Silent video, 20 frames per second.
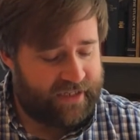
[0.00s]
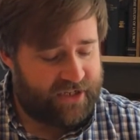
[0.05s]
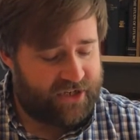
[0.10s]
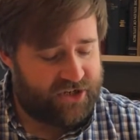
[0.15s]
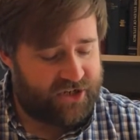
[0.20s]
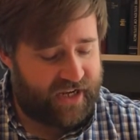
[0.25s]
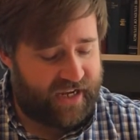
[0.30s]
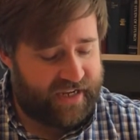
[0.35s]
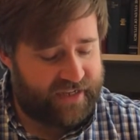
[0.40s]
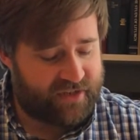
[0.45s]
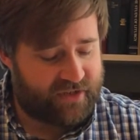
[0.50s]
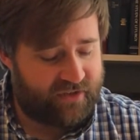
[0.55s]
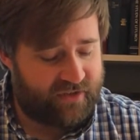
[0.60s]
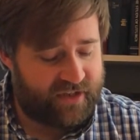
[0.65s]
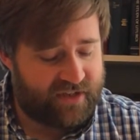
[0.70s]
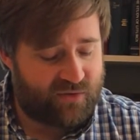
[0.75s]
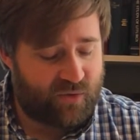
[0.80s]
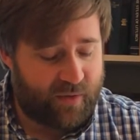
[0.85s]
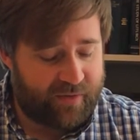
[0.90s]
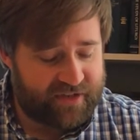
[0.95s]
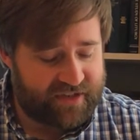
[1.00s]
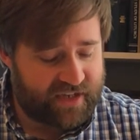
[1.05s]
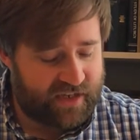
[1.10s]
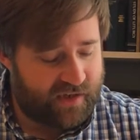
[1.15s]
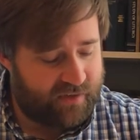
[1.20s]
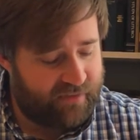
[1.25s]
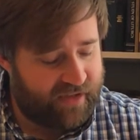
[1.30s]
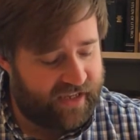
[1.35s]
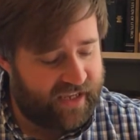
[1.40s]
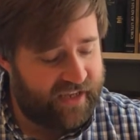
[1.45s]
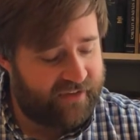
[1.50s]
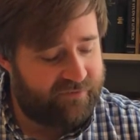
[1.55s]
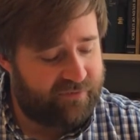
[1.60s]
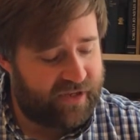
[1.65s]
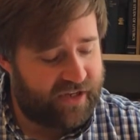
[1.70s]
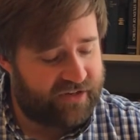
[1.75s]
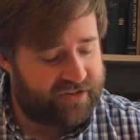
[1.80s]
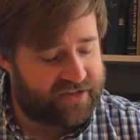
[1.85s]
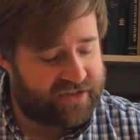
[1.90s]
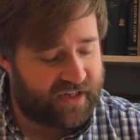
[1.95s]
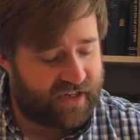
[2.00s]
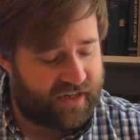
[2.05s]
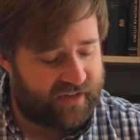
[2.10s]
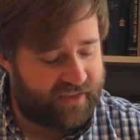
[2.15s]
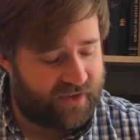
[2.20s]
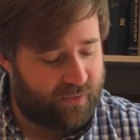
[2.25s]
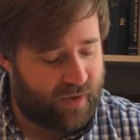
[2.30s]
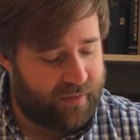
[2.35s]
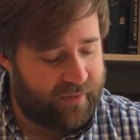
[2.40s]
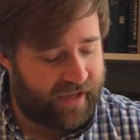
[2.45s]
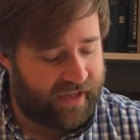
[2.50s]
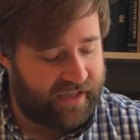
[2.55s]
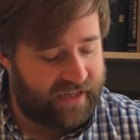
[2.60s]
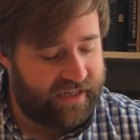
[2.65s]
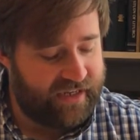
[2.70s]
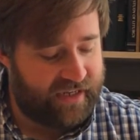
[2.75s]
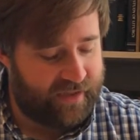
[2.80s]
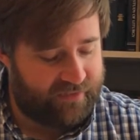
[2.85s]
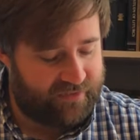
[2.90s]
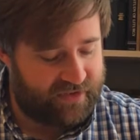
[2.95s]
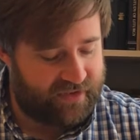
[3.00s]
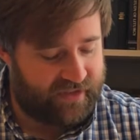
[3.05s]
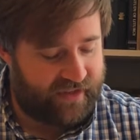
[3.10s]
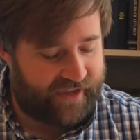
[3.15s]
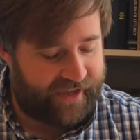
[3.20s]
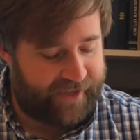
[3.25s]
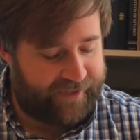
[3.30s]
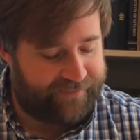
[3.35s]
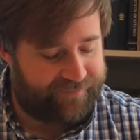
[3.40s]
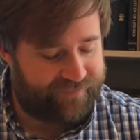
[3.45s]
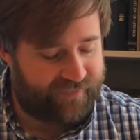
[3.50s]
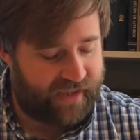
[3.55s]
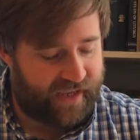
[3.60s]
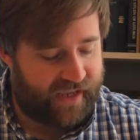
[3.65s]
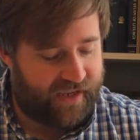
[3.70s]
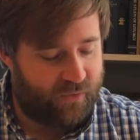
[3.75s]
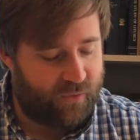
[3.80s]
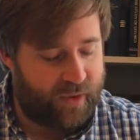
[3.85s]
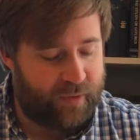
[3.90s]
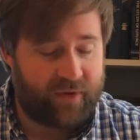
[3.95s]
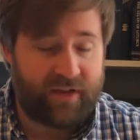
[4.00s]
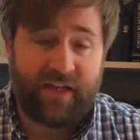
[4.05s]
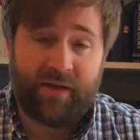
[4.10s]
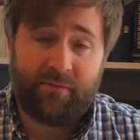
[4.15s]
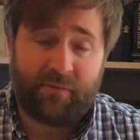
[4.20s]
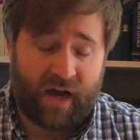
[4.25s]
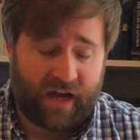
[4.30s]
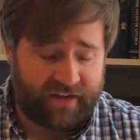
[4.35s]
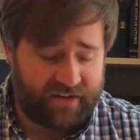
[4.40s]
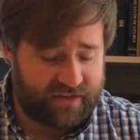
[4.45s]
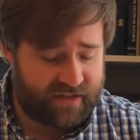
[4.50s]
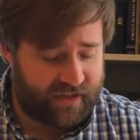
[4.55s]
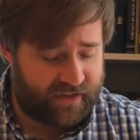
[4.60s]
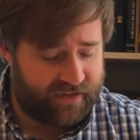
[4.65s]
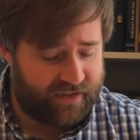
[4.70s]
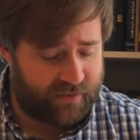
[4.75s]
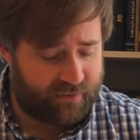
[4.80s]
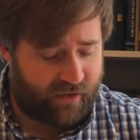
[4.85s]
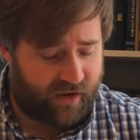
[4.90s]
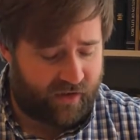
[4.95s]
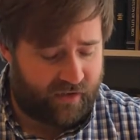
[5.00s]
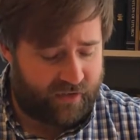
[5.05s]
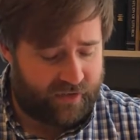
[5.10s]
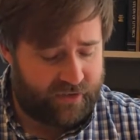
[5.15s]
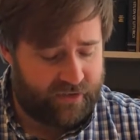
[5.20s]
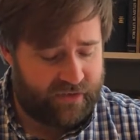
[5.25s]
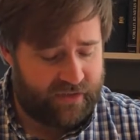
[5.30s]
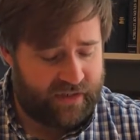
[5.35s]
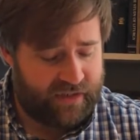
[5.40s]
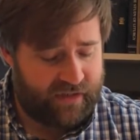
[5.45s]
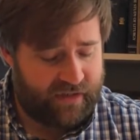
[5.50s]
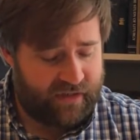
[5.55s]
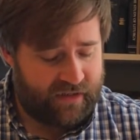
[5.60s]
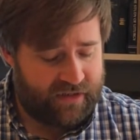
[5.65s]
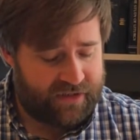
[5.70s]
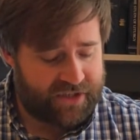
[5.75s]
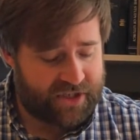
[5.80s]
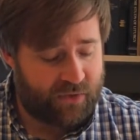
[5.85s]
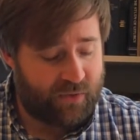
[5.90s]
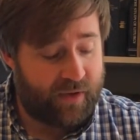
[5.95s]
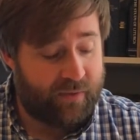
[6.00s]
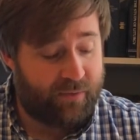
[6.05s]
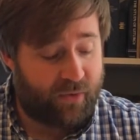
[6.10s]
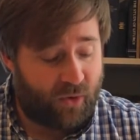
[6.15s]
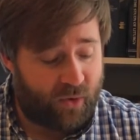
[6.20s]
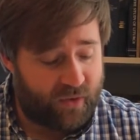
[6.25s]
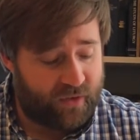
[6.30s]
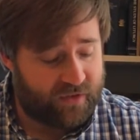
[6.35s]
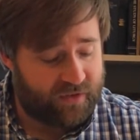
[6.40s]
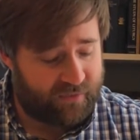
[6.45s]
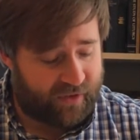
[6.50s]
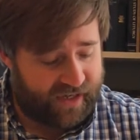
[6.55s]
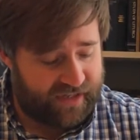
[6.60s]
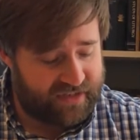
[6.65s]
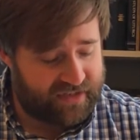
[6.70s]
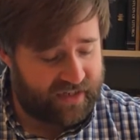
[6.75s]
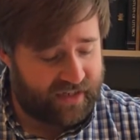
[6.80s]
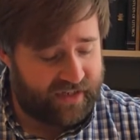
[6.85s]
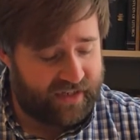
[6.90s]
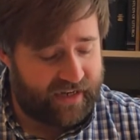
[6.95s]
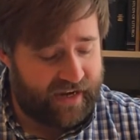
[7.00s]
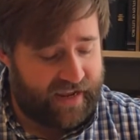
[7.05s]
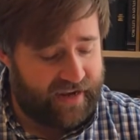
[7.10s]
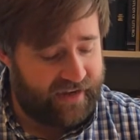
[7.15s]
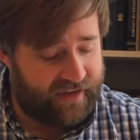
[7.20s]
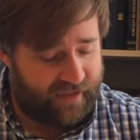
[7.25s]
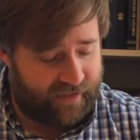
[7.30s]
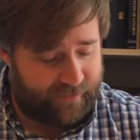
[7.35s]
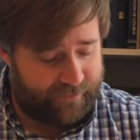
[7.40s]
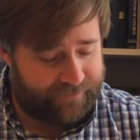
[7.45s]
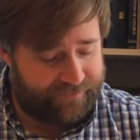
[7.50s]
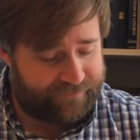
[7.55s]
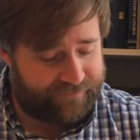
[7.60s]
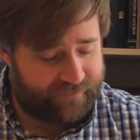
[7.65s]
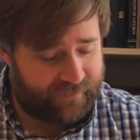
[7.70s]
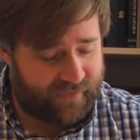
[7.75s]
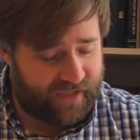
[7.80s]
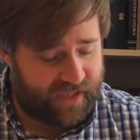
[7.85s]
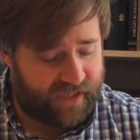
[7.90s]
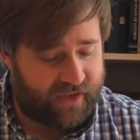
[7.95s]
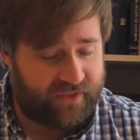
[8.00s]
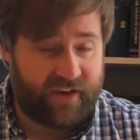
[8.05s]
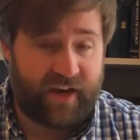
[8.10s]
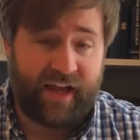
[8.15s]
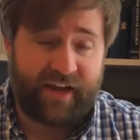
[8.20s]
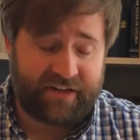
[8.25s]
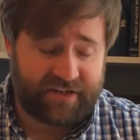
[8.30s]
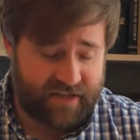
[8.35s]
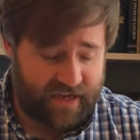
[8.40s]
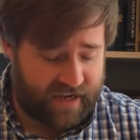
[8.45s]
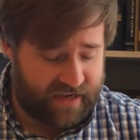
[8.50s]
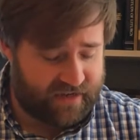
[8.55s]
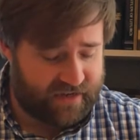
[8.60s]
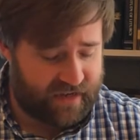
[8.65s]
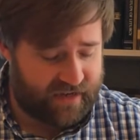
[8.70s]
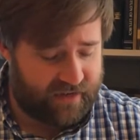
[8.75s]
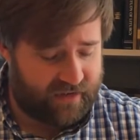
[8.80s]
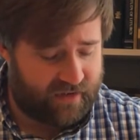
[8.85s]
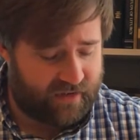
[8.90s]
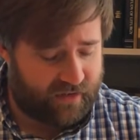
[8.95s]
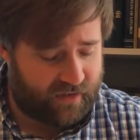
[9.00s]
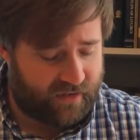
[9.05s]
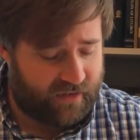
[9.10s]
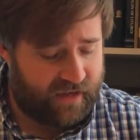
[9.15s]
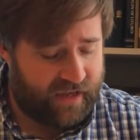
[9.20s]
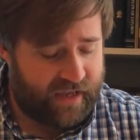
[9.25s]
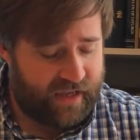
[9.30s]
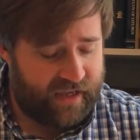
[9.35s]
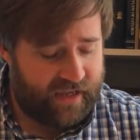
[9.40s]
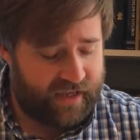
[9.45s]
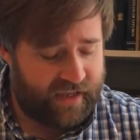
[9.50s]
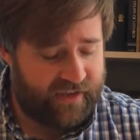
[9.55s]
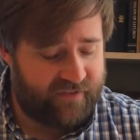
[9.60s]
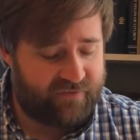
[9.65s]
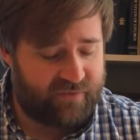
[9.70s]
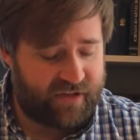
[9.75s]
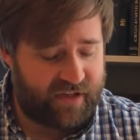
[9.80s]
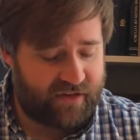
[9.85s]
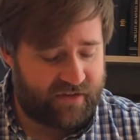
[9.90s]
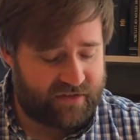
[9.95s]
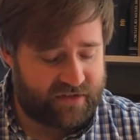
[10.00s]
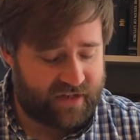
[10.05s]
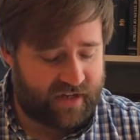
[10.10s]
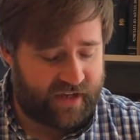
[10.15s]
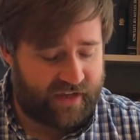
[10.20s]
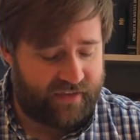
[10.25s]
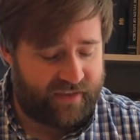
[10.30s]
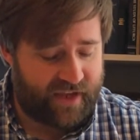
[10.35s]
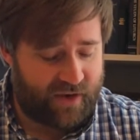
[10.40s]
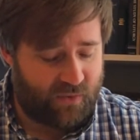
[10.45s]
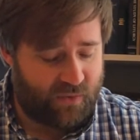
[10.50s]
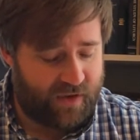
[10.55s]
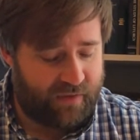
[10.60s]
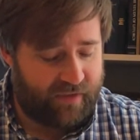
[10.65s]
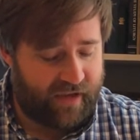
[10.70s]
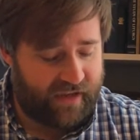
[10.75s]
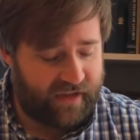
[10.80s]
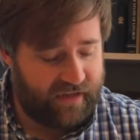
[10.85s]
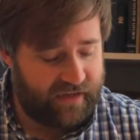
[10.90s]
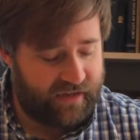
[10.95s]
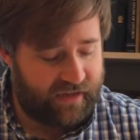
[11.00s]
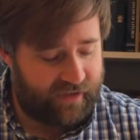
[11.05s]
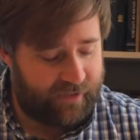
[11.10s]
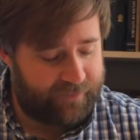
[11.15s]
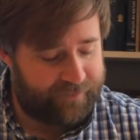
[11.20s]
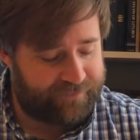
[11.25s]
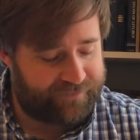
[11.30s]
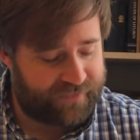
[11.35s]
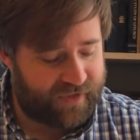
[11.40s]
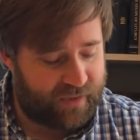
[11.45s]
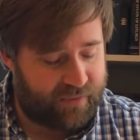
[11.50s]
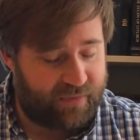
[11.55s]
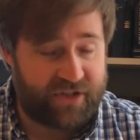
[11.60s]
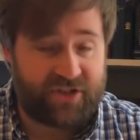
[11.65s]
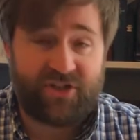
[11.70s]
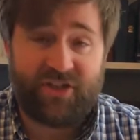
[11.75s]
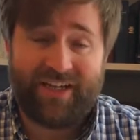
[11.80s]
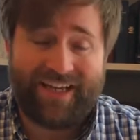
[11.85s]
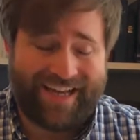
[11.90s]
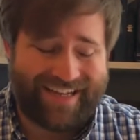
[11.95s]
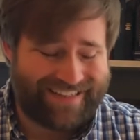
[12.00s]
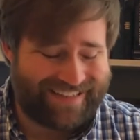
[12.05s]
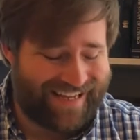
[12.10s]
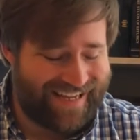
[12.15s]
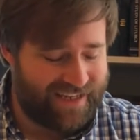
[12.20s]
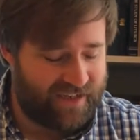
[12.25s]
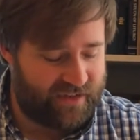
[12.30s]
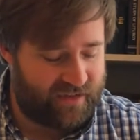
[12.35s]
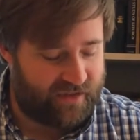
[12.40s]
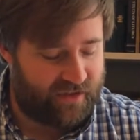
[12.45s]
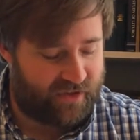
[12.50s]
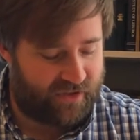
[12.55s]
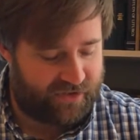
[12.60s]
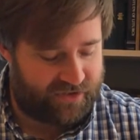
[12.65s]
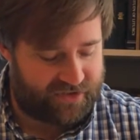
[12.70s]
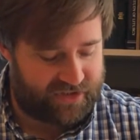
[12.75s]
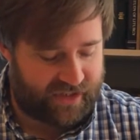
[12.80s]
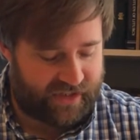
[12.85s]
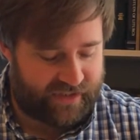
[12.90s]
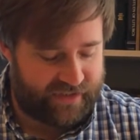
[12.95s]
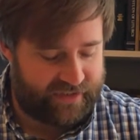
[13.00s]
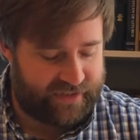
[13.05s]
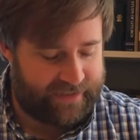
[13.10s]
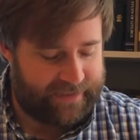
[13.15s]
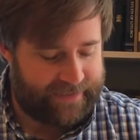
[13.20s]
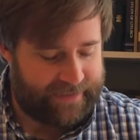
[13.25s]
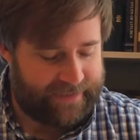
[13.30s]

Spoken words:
She answered, "This woman said to me, 'Give me your son, that we may eat him today, and we will eat my son tomorrow.' So we boiled my son and ate him. And on the next day I said to her, 'Give me your son, that we may eat him.' But she has hidden her son."